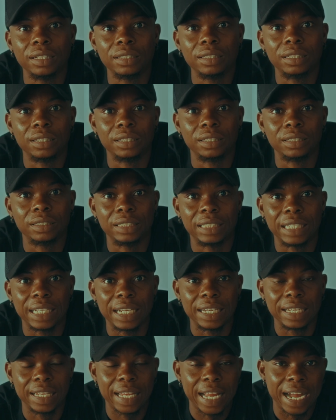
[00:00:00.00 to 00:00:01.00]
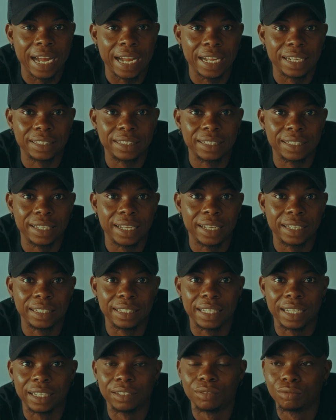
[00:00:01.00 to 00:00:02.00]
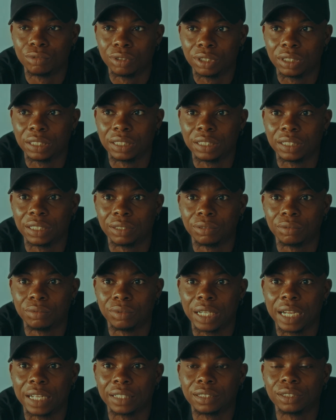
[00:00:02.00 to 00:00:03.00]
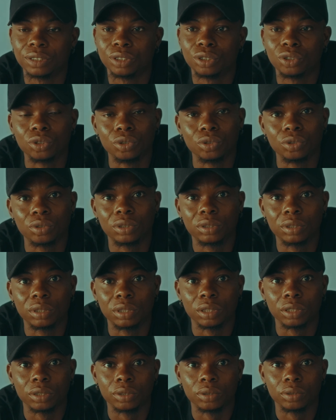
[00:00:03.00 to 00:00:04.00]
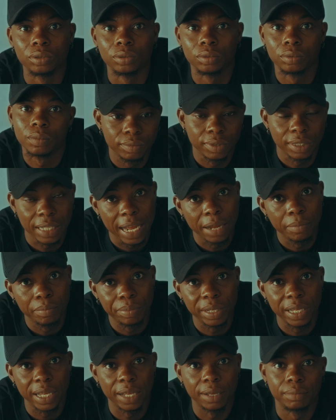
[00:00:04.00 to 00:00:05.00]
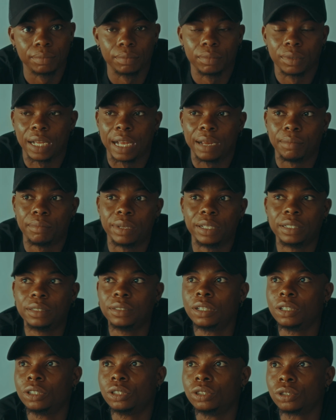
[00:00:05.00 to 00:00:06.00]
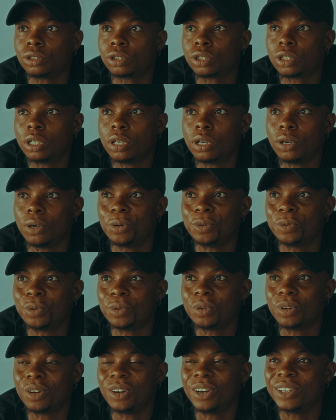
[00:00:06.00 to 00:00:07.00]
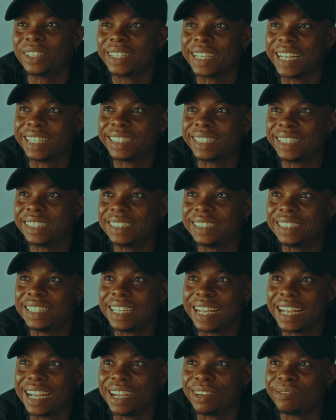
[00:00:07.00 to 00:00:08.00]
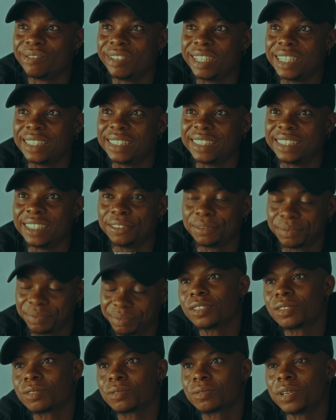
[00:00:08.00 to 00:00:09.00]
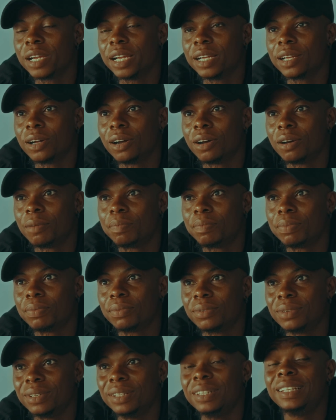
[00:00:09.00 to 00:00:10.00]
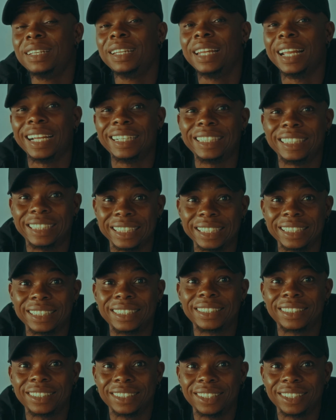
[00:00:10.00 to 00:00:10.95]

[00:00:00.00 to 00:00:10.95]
the daylight, and then we had to shoot till 9 p.m. I mean, so on getting there, we straight up legit